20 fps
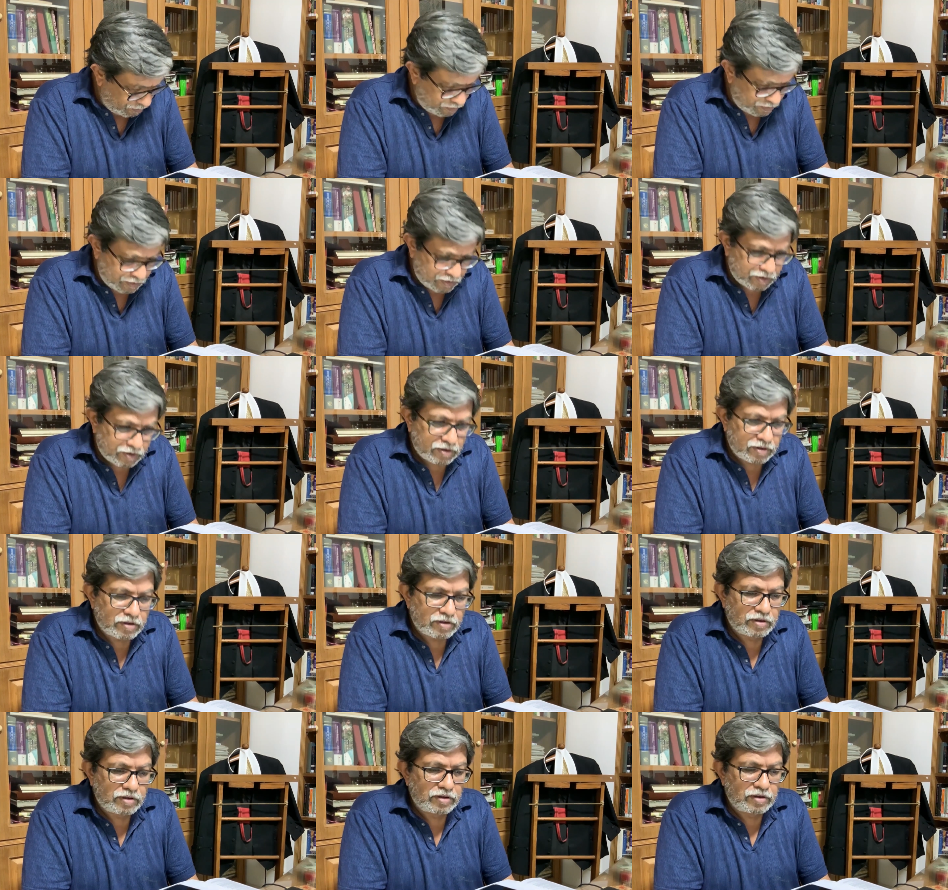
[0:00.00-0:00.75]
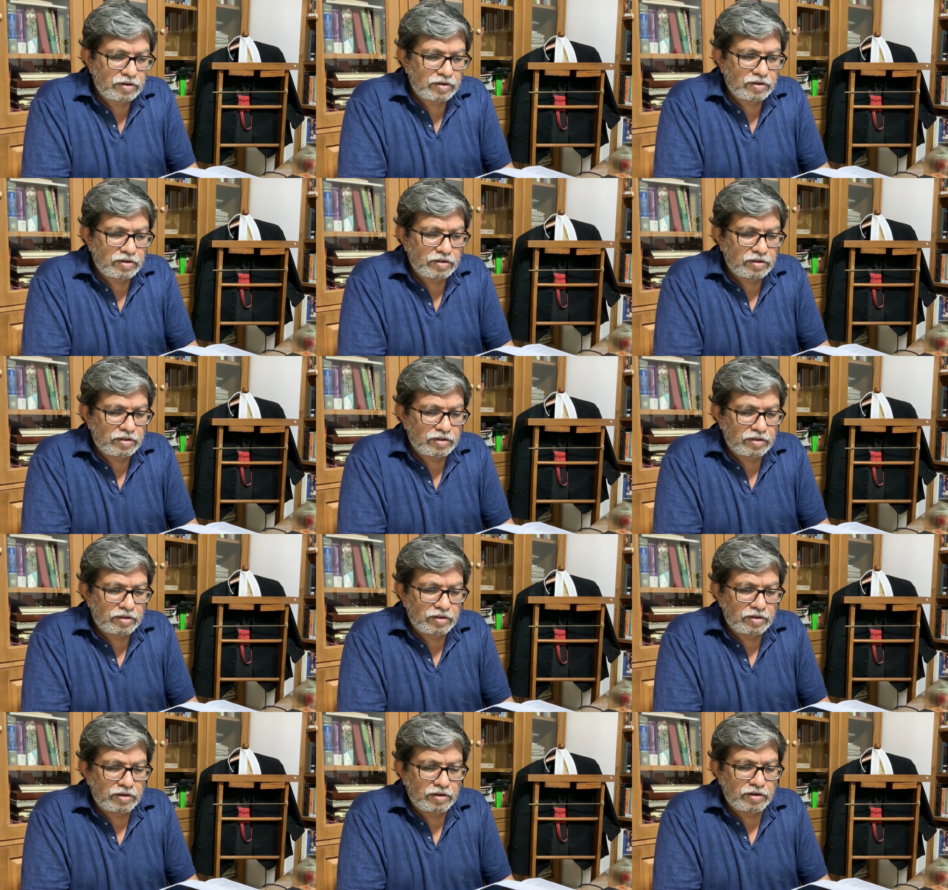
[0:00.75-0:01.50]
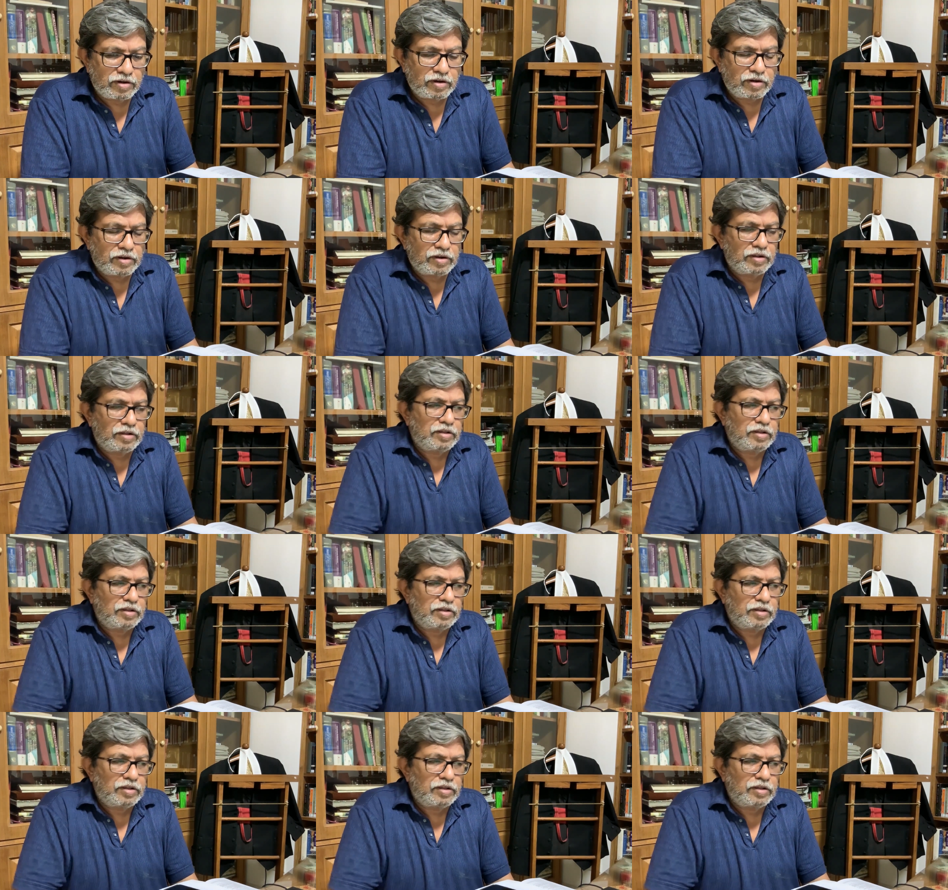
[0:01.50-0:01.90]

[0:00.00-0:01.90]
Nobody speaks.